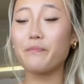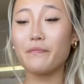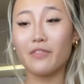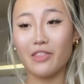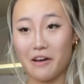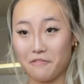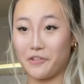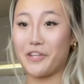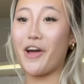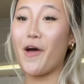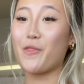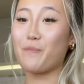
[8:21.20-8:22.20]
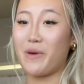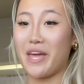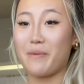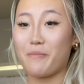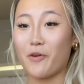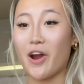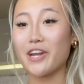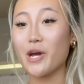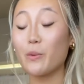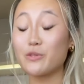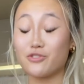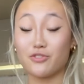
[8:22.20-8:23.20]
lovely on the paper. I
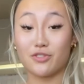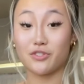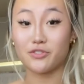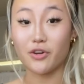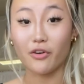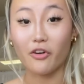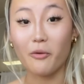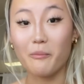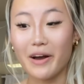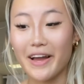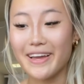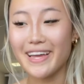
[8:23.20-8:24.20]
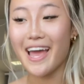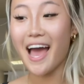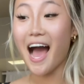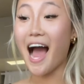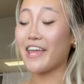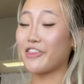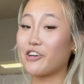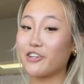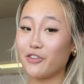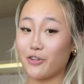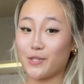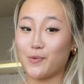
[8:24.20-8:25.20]
know it's just a circle, but I thought it
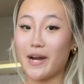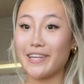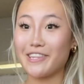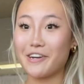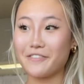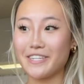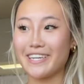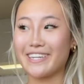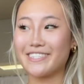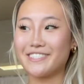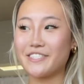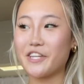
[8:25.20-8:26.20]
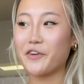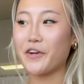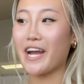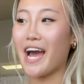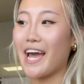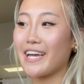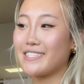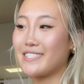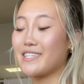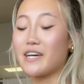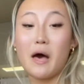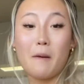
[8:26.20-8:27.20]
looked quite lovely considering I had
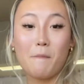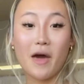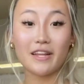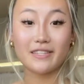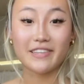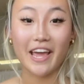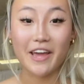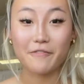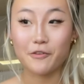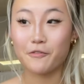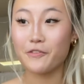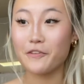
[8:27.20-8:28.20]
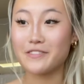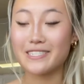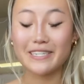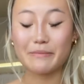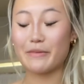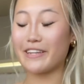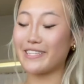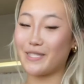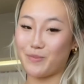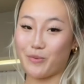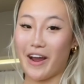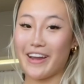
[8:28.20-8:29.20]
to meditate for 15 minutes
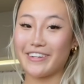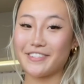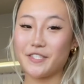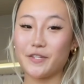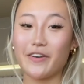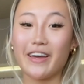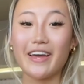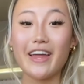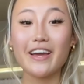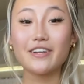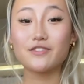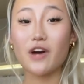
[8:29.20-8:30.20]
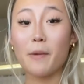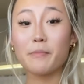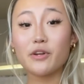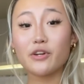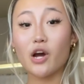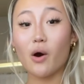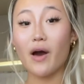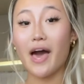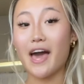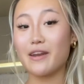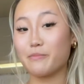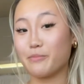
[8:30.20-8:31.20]
prior to it. So I'm gonna go
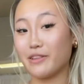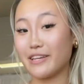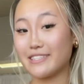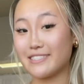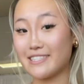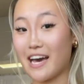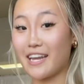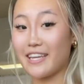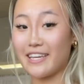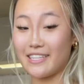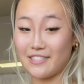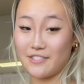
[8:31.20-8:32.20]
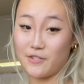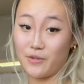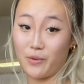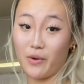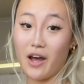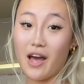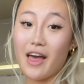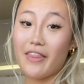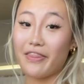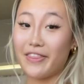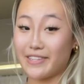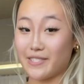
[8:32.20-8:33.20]
ahead and place that into
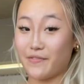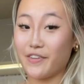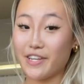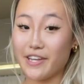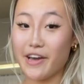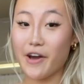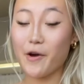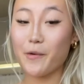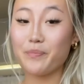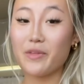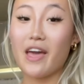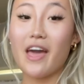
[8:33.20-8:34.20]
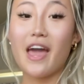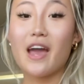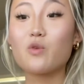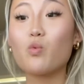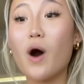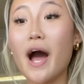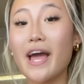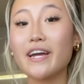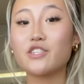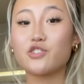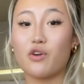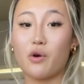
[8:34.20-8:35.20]
this video. And why I
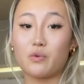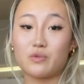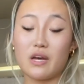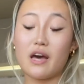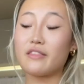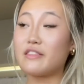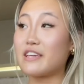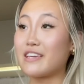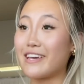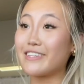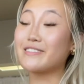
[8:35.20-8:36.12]
chose the